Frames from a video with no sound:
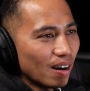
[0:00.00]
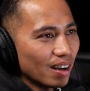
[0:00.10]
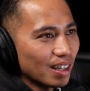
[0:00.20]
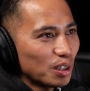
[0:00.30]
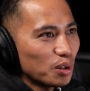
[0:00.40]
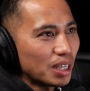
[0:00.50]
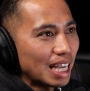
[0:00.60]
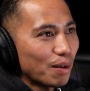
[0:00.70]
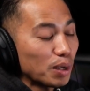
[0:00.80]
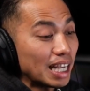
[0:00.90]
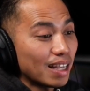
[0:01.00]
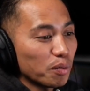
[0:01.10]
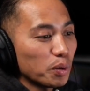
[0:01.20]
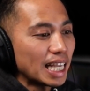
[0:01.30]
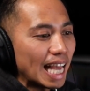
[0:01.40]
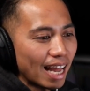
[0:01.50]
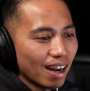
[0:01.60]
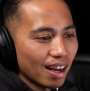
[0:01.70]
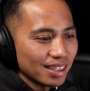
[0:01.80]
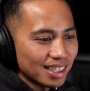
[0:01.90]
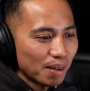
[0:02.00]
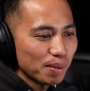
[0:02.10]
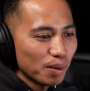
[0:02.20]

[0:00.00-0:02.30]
We cannot tell me